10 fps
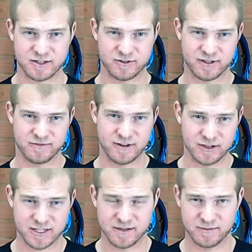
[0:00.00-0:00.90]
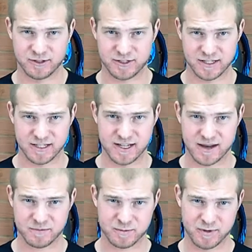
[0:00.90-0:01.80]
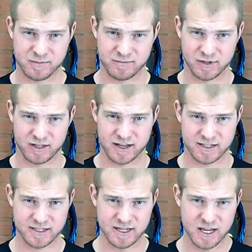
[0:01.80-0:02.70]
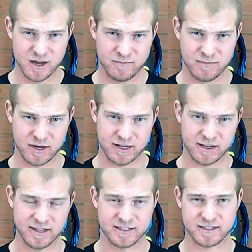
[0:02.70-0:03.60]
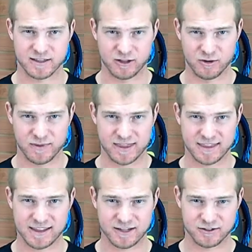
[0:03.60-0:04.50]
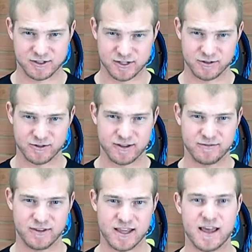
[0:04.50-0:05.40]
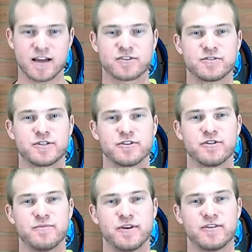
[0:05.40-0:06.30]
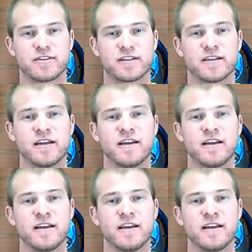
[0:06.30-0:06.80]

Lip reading: this string is very similar to the Top Spin Plus, but it's a little bit thicker, so it'll give you that extra durability.